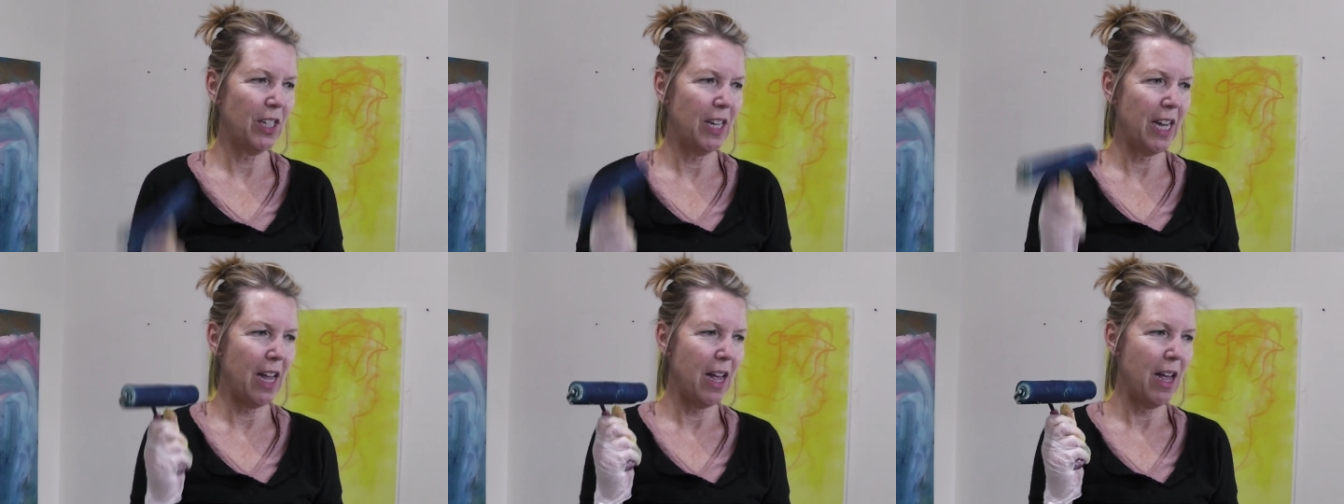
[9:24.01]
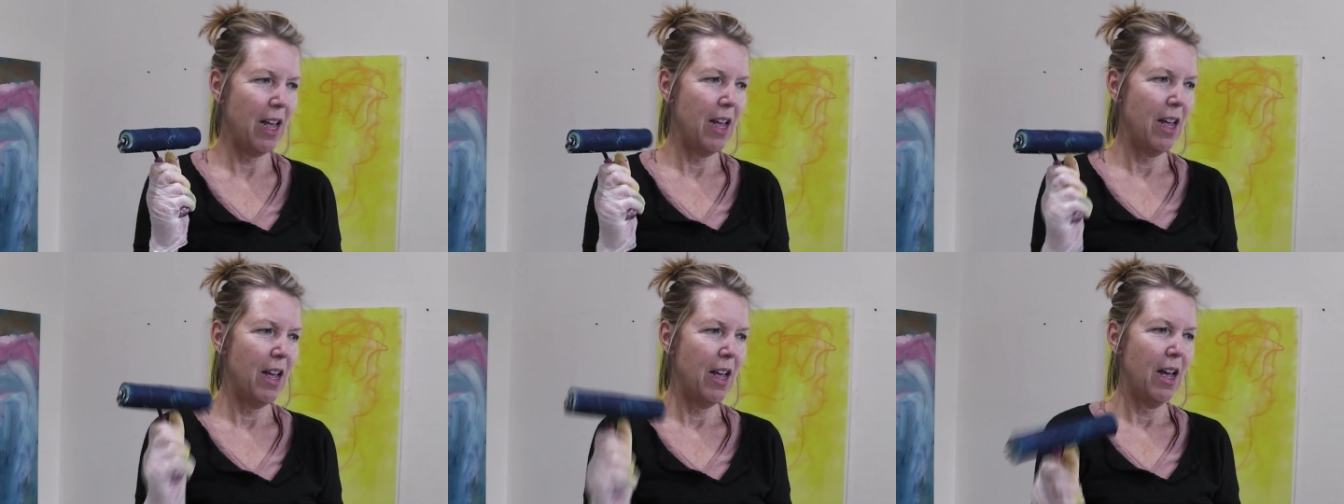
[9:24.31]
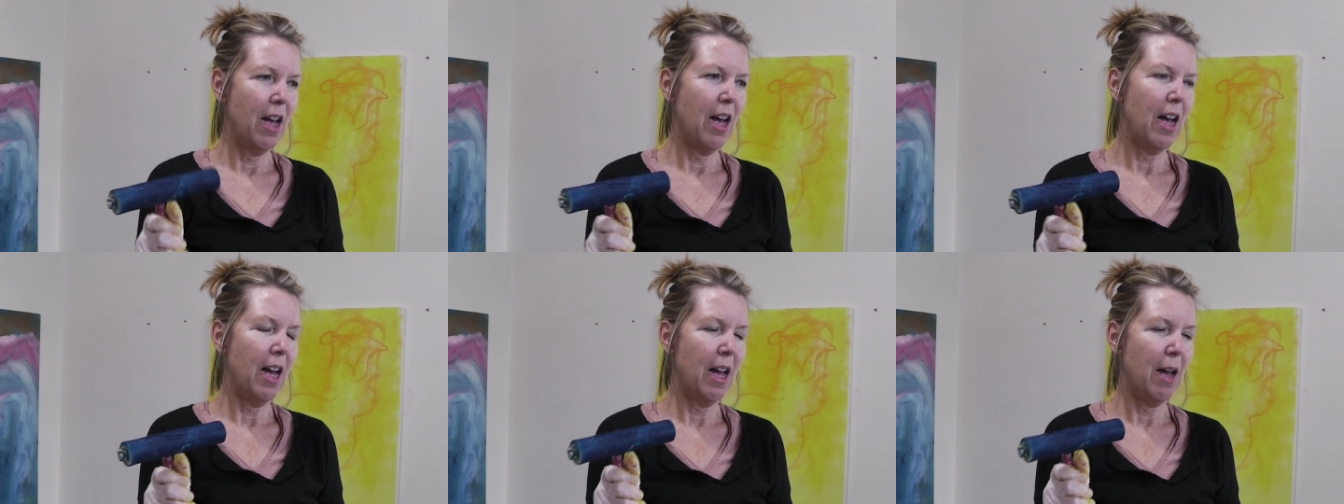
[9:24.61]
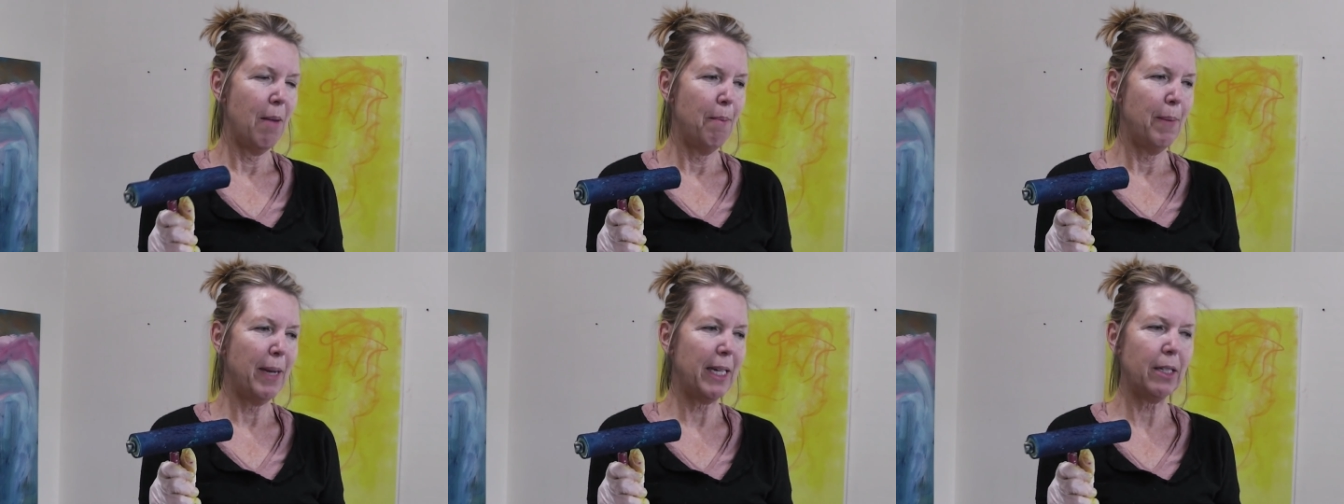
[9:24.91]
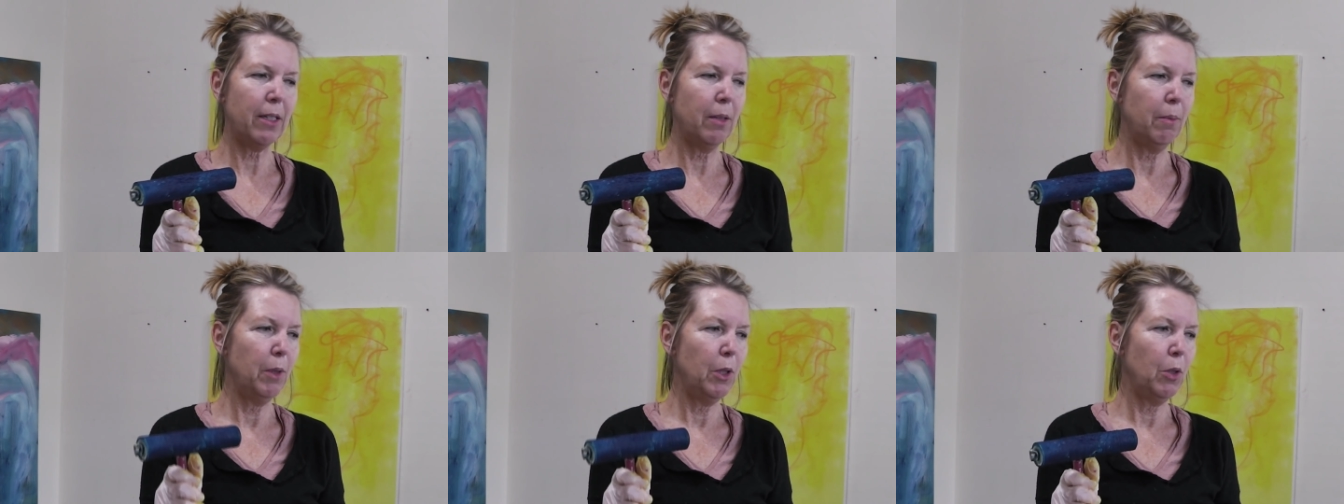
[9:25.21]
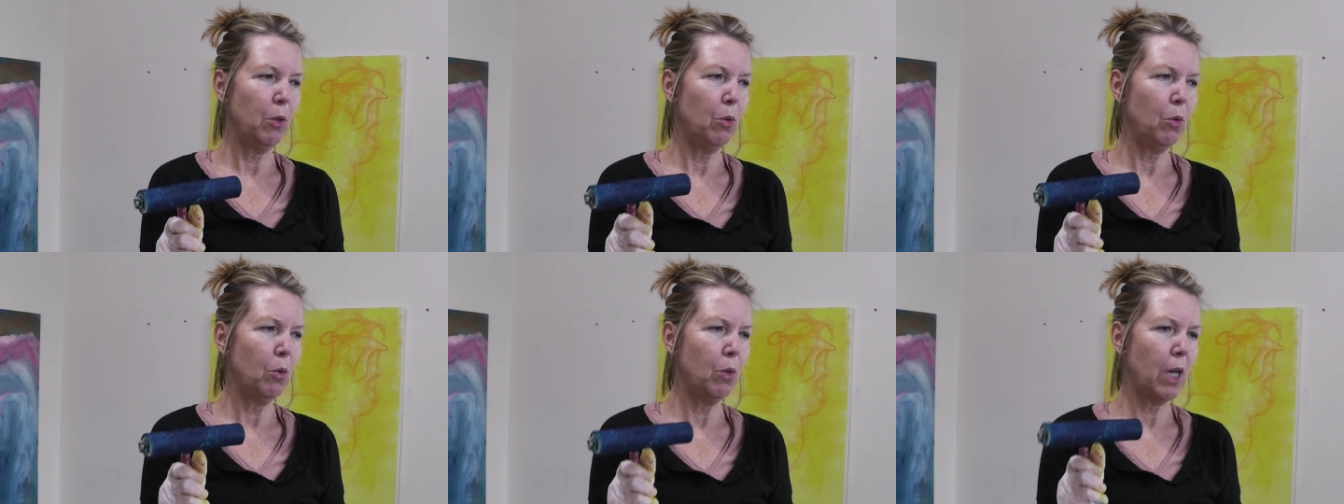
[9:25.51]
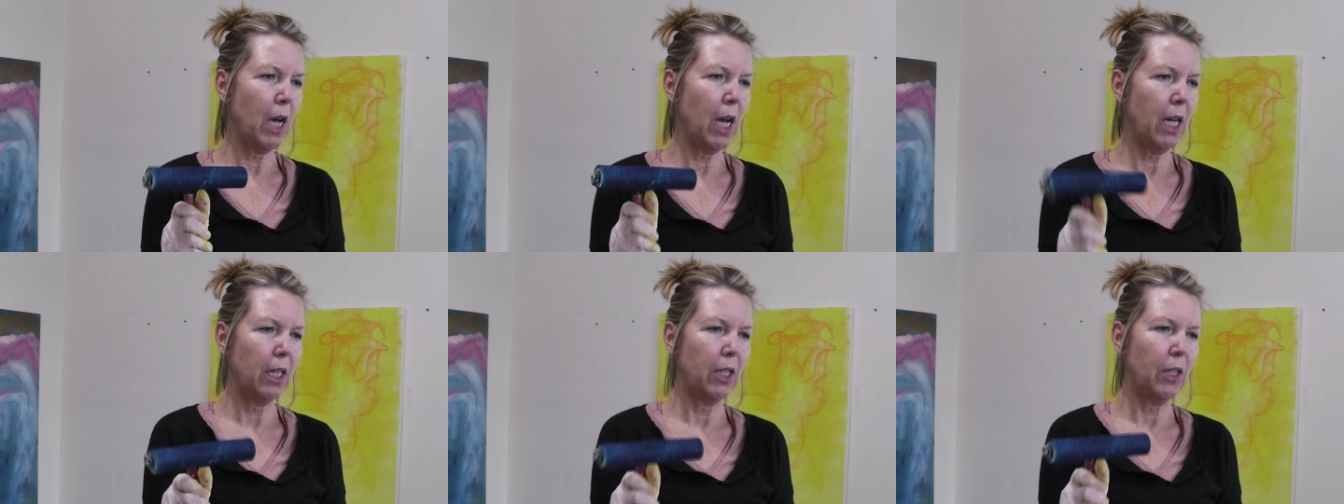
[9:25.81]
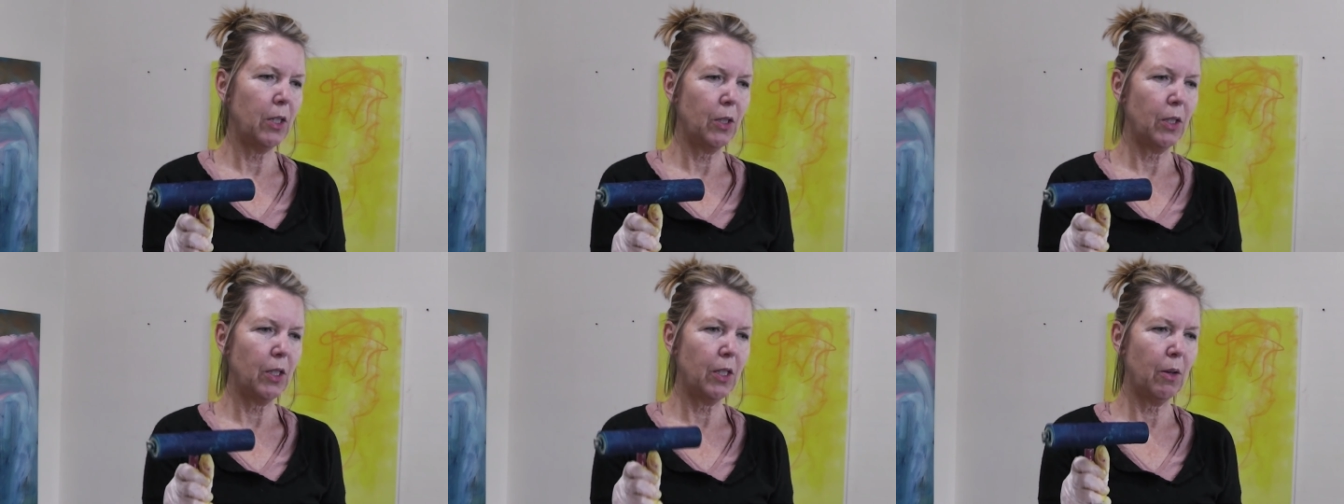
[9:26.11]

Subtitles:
to mix some new colors.